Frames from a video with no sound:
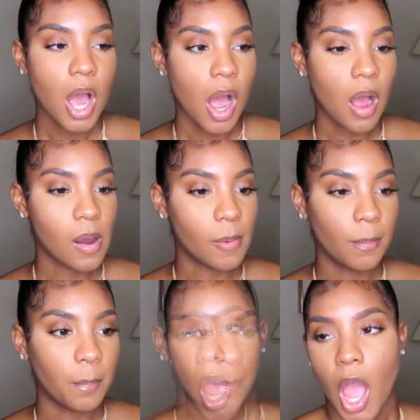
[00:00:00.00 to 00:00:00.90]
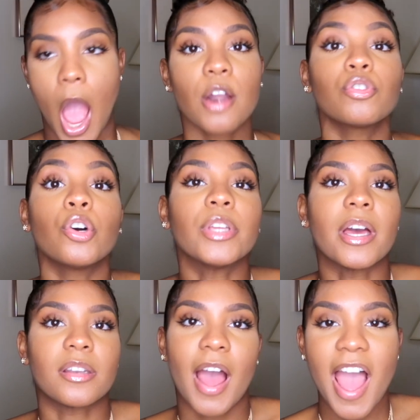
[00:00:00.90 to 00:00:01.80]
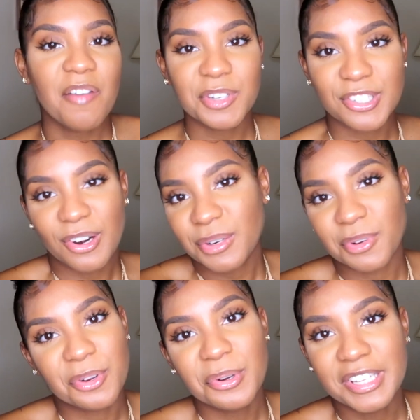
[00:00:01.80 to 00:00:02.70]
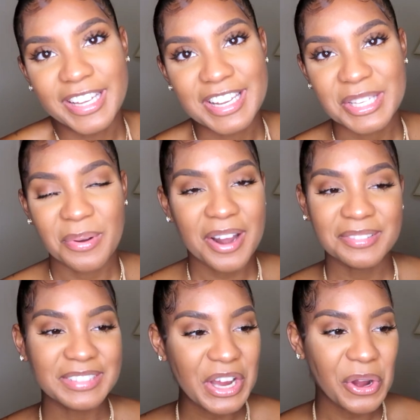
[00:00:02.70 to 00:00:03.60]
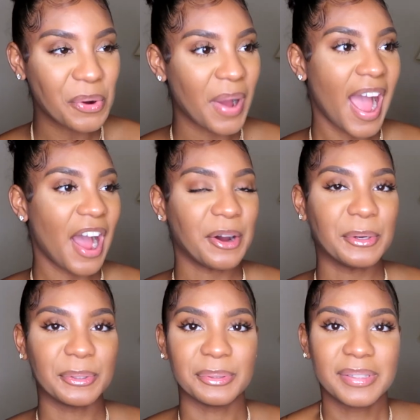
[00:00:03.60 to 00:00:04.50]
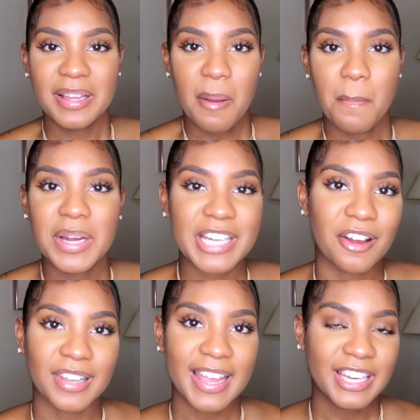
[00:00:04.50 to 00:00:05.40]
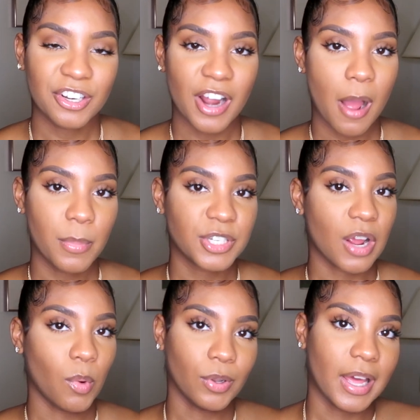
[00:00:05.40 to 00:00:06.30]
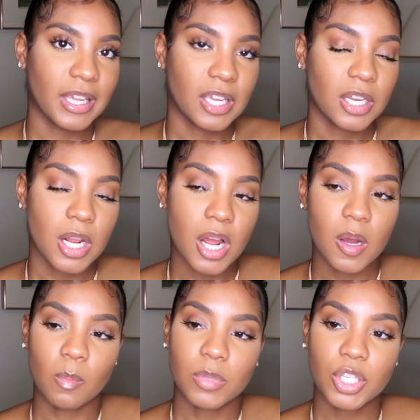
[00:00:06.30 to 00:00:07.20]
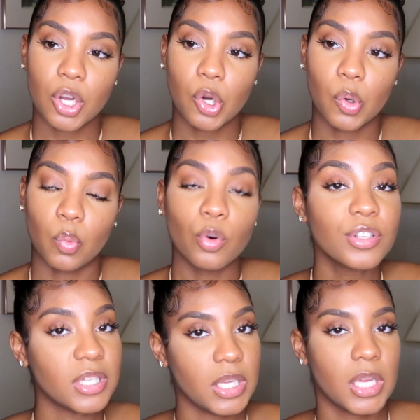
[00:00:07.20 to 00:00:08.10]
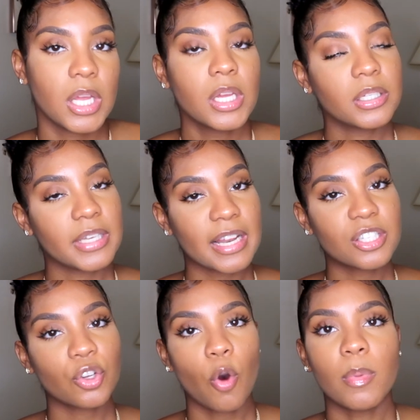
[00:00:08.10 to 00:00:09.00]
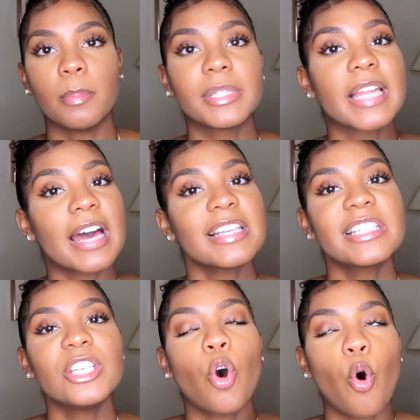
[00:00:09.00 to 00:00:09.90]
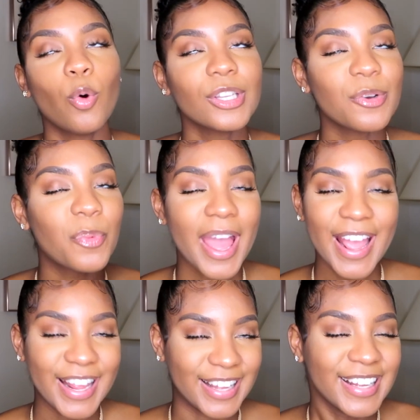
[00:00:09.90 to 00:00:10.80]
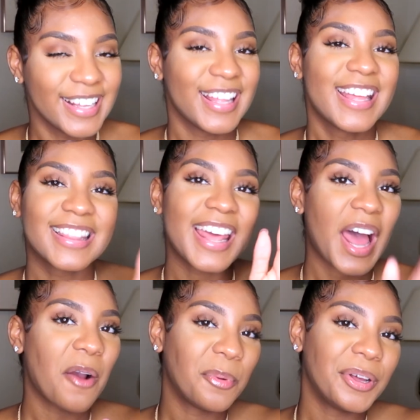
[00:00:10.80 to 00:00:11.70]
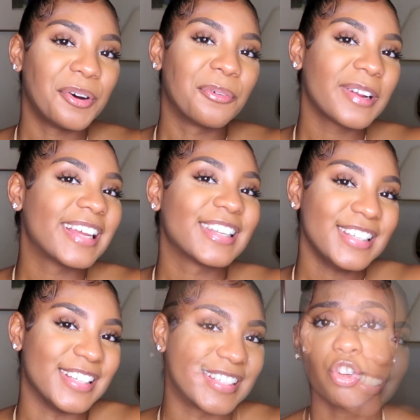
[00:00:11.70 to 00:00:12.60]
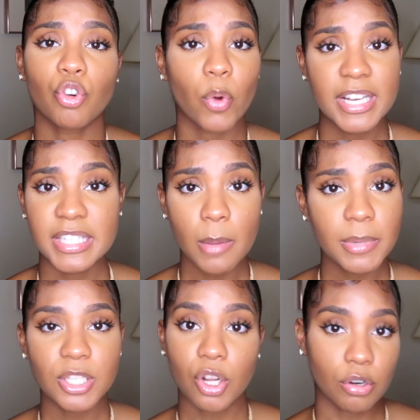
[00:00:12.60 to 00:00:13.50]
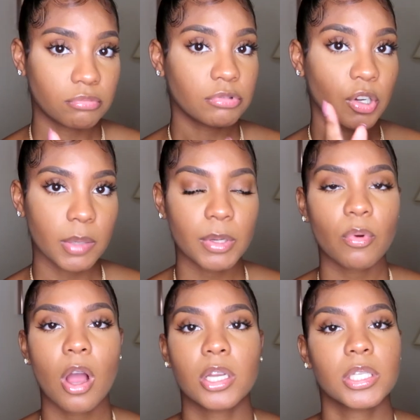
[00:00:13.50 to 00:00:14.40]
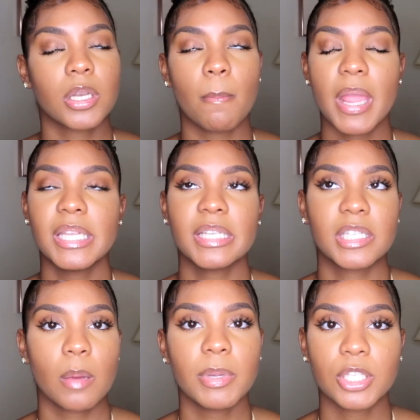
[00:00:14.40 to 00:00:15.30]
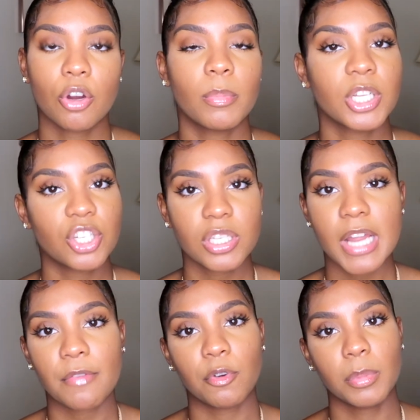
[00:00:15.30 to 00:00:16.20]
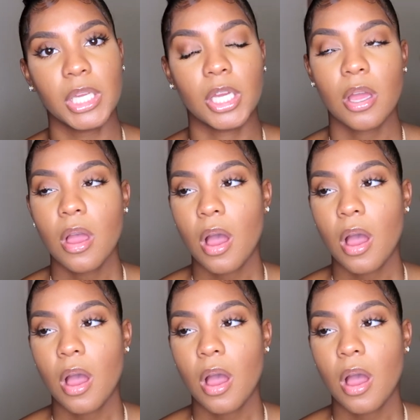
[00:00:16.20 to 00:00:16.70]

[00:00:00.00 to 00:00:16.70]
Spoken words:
I don't know yet. I haven't started recruiting yet, so I don't know how much I'll like it or how much I won't like it. So we'll see. That's still open, but that is the only way that I will re-enlist. It's a great stepping stone, don't get me wrong. It's an amazing stepping stone, but it's just not for me.